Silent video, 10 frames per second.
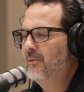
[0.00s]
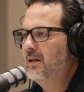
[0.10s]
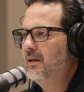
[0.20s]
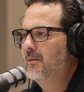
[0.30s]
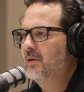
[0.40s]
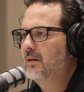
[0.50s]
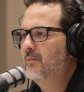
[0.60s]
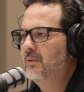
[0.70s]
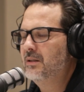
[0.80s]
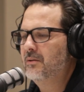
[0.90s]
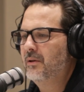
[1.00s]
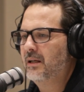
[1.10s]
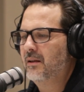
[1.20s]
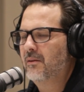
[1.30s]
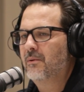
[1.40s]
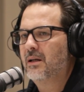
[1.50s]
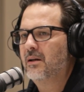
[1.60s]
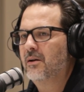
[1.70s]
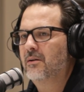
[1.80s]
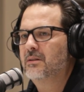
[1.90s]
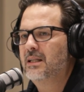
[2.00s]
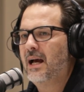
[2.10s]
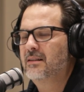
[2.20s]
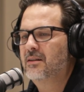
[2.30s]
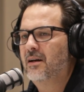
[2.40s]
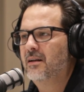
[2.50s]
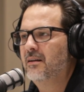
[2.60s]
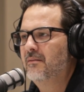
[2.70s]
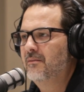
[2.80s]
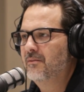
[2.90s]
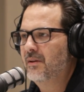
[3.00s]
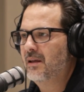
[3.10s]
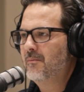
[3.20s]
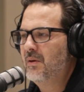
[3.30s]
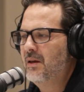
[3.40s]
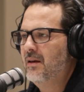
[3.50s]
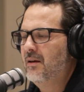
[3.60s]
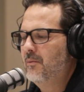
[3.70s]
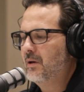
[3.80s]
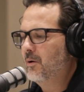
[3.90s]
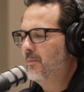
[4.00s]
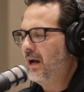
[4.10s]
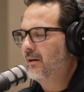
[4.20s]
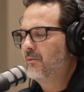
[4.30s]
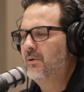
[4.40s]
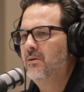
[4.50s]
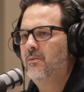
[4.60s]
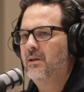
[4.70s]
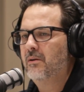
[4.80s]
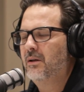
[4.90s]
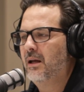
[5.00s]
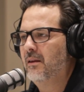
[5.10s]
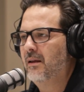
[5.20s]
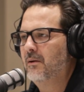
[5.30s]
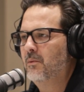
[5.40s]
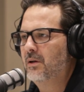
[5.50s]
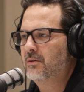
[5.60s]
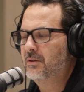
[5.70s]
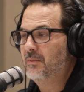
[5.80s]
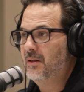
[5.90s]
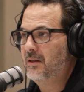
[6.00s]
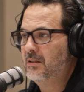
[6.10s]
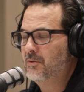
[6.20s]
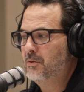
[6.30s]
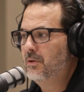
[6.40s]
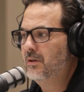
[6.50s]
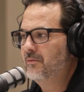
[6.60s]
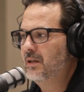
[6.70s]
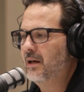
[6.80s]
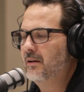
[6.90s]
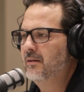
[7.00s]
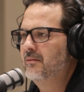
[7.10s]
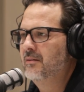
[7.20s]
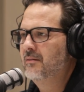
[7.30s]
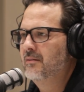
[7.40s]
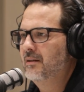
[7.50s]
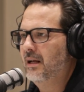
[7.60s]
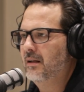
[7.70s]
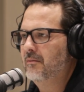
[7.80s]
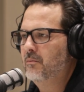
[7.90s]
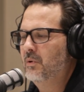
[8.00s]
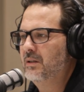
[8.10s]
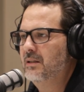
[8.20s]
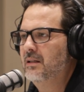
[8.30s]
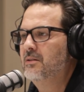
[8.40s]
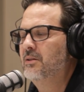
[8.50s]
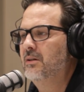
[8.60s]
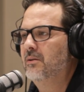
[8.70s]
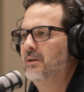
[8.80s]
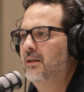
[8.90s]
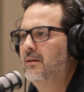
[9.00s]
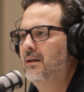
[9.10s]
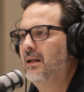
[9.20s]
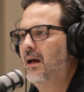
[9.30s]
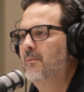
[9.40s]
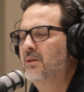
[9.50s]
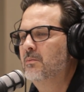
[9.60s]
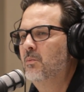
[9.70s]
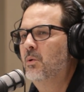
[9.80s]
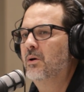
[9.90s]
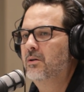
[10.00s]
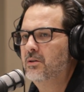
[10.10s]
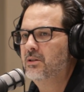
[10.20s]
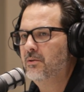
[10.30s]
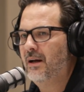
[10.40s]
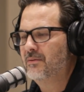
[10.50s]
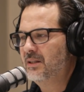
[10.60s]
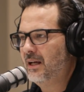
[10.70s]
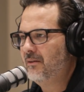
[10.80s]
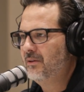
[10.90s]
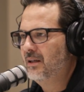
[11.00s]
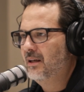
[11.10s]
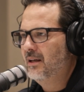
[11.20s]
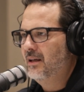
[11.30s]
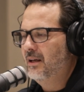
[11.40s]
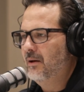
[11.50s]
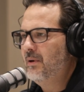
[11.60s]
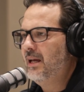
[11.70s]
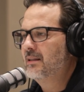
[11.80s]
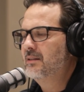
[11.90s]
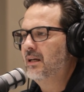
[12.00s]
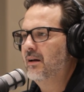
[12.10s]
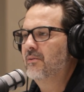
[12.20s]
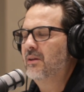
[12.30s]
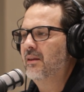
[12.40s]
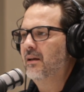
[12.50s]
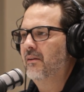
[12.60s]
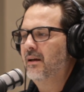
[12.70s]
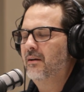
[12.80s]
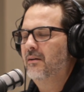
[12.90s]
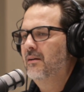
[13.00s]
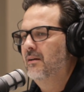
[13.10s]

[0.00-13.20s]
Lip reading: If we can come in, we do like a 3-year tax audit for them. We go back through, we look at like what are some of the things you could have done and what didn't you do and how much more could you have saved. And we can't see everything, like